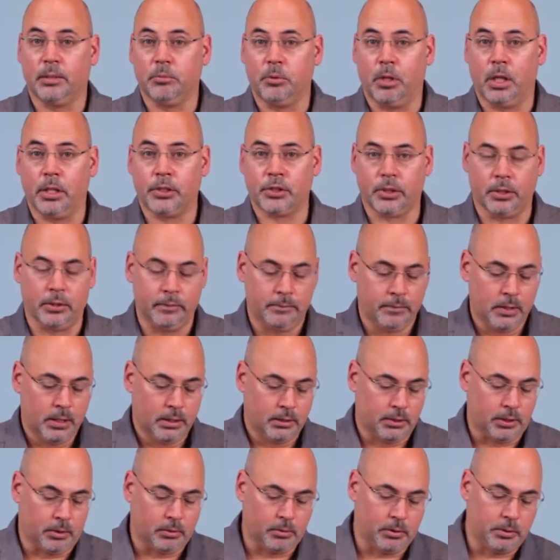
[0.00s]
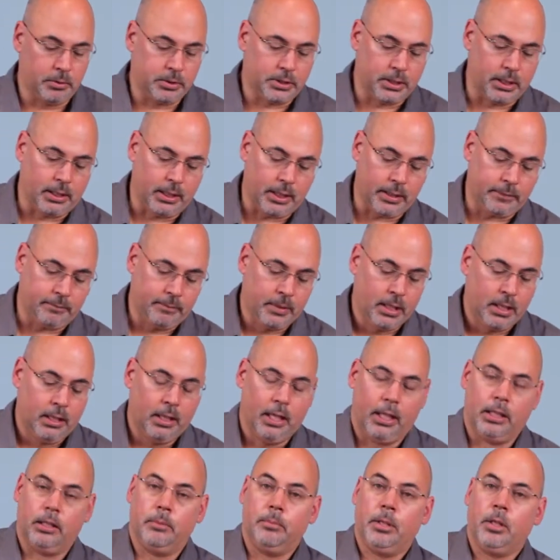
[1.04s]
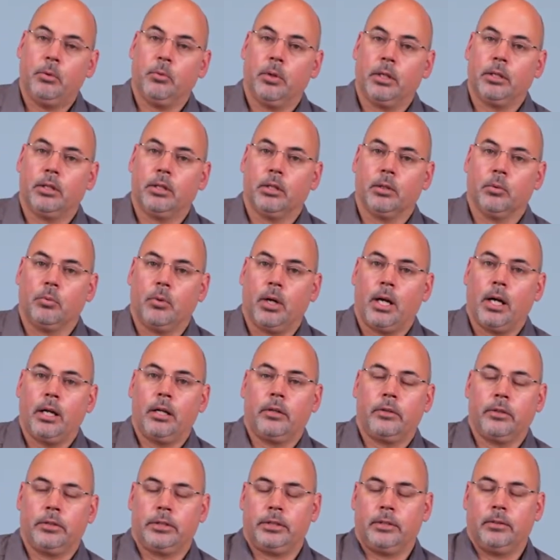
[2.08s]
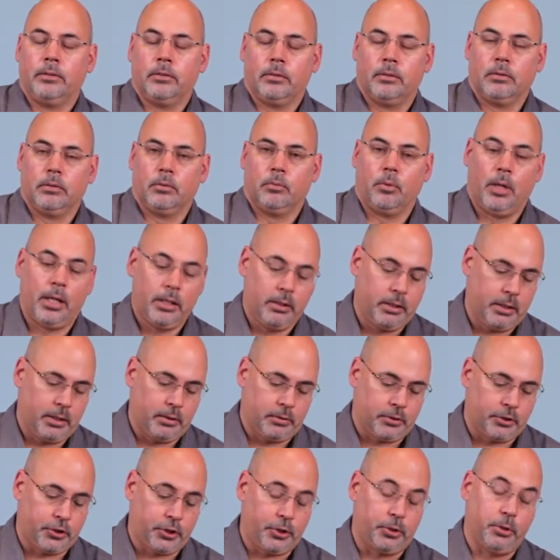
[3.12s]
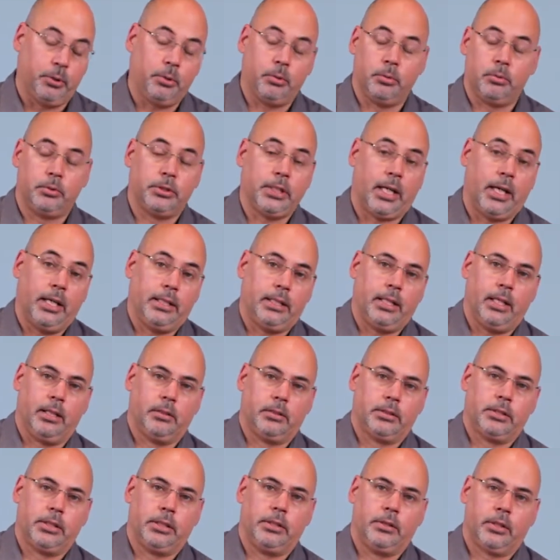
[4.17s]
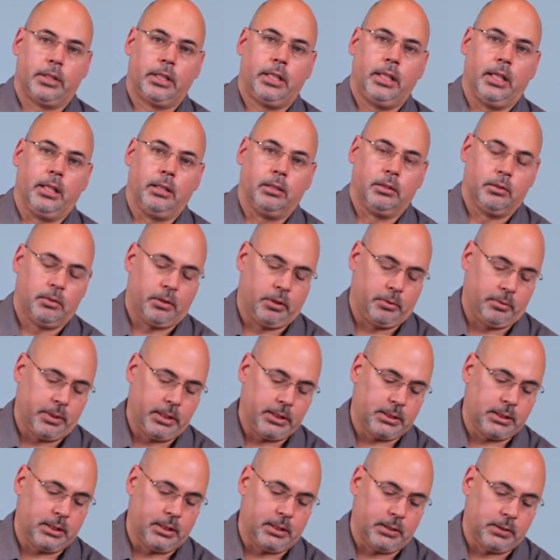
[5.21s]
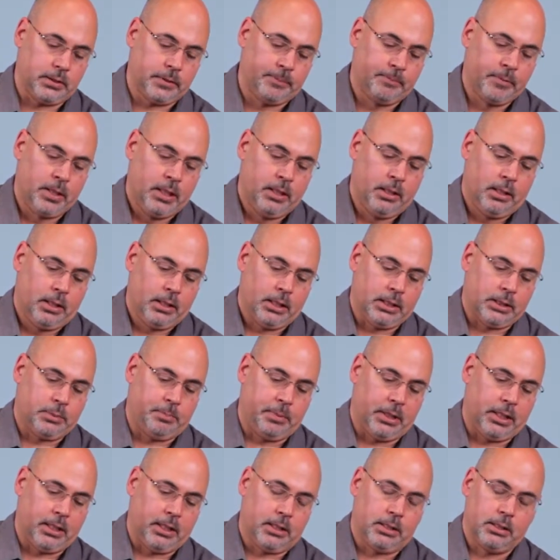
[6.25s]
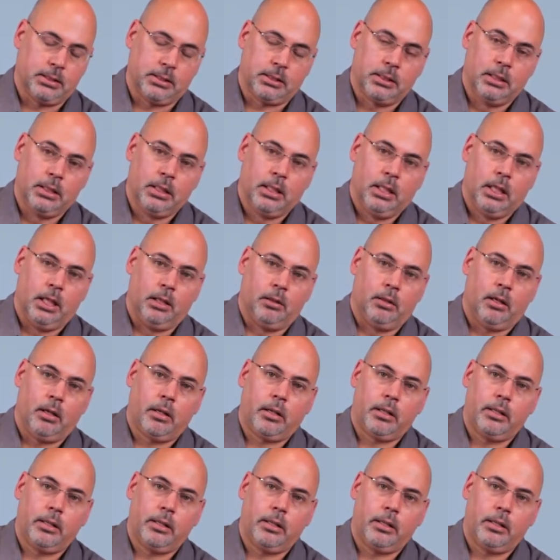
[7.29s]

washer, don't lose the nut. And you may wonder, why are there two tie downs in your kit? The reason is because a lot of